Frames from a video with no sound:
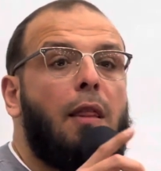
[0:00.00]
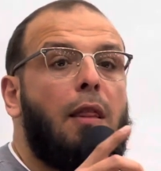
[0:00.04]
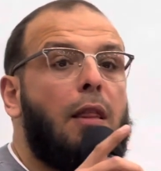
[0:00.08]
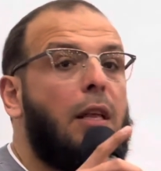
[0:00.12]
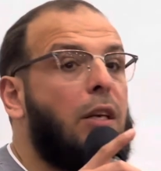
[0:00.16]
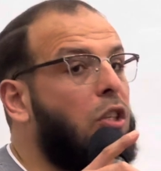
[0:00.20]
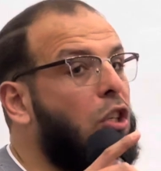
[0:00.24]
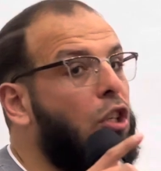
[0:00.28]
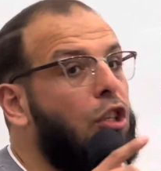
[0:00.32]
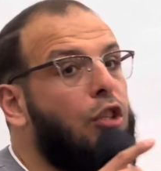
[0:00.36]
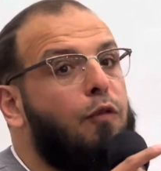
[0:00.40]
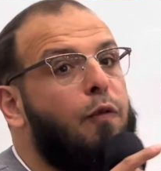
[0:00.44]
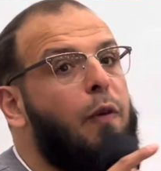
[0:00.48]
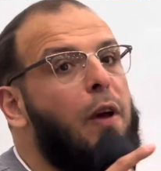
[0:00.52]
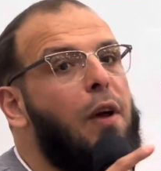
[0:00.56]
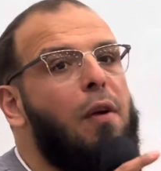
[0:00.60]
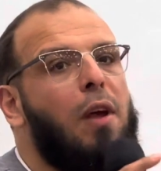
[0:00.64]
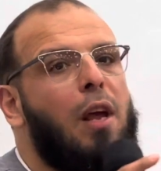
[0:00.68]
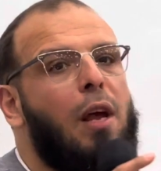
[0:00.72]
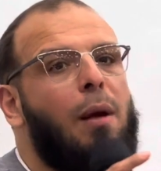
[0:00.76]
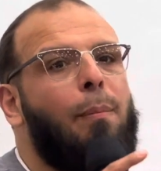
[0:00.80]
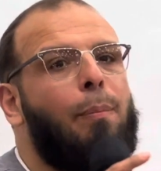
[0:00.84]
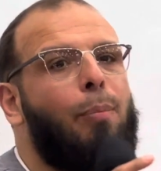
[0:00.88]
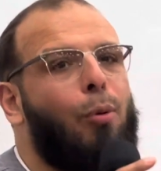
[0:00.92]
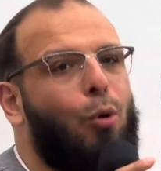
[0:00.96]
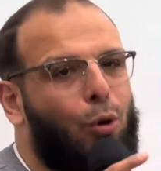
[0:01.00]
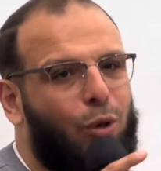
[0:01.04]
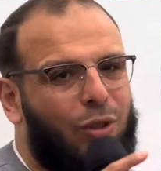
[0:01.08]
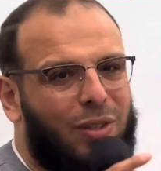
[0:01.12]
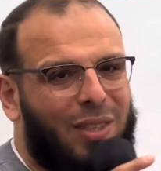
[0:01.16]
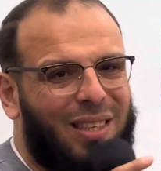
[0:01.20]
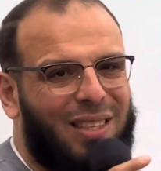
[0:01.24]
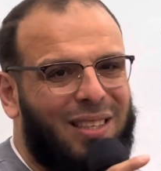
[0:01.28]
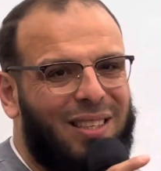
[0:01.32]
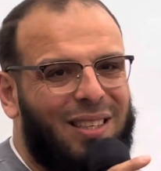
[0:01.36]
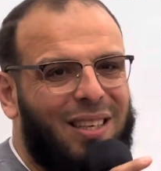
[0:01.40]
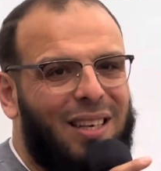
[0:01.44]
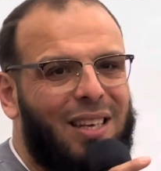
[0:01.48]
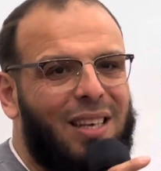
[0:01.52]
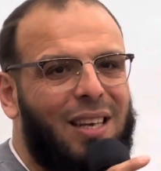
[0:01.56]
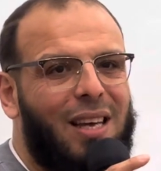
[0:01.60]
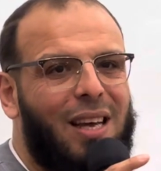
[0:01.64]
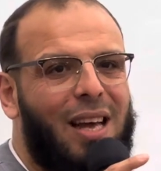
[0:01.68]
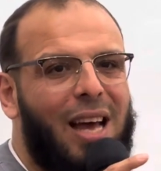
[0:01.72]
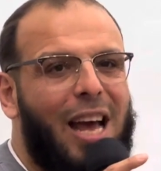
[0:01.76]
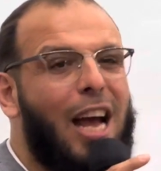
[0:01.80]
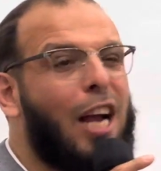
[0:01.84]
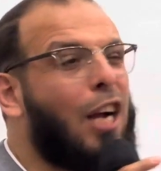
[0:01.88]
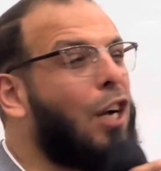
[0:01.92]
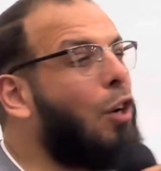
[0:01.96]
This is very important.
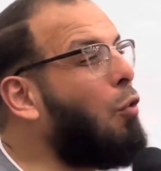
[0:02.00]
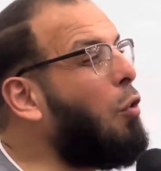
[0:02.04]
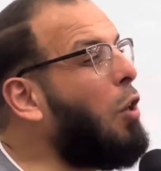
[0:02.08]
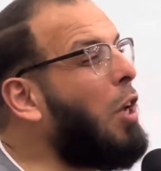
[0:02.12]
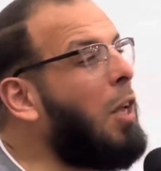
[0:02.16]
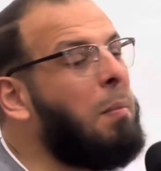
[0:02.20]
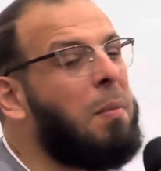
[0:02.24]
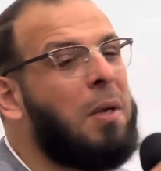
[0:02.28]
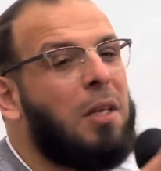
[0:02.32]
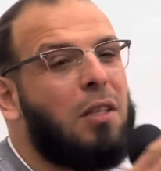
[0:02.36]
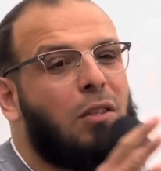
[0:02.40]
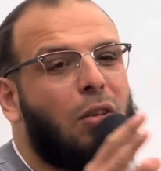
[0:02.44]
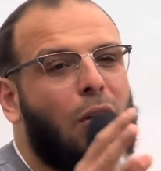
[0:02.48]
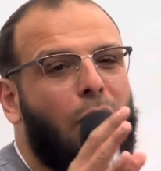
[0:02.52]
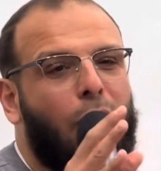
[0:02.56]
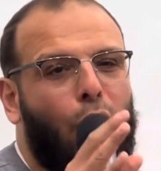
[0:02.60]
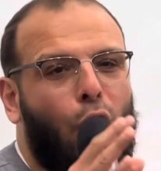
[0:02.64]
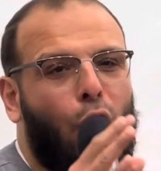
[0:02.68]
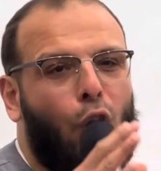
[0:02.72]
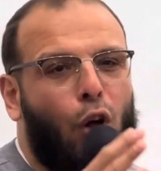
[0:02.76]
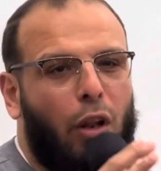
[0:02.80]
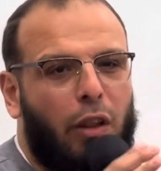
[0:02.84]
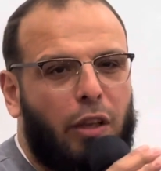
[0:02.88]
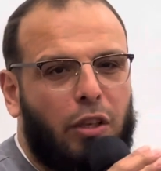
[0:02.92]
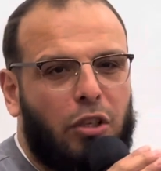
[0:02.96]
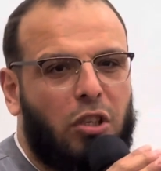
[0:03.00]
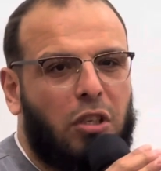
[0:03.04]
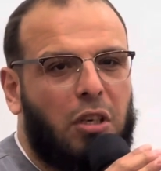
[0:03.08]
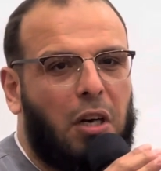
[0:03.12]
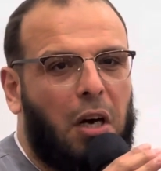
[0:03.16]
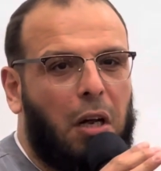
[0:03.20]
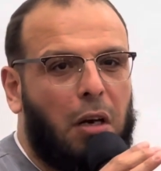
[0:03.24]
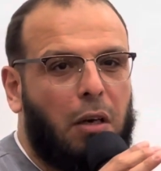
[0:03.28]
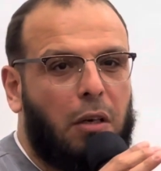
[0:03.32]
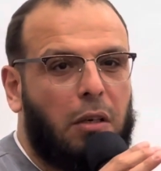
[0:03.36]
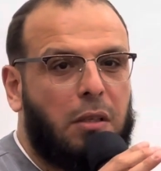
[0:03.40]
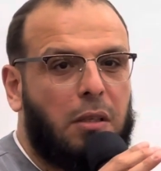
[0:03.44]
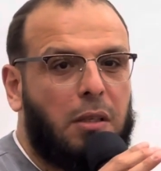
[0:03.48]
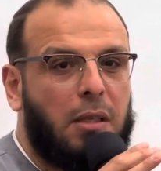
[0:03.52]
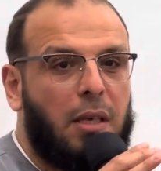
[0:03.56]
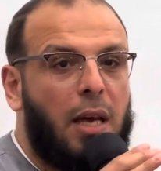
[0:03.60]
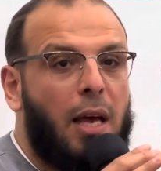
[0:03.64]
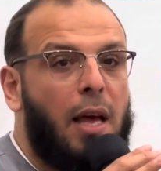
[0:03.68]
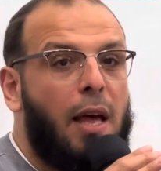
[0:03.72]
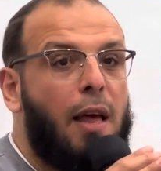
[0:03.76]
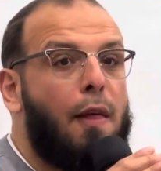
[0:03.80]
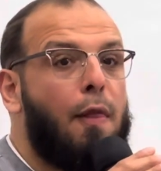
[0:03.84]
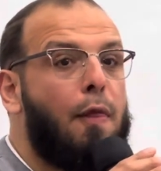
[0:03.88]
Agreement of all the scholars.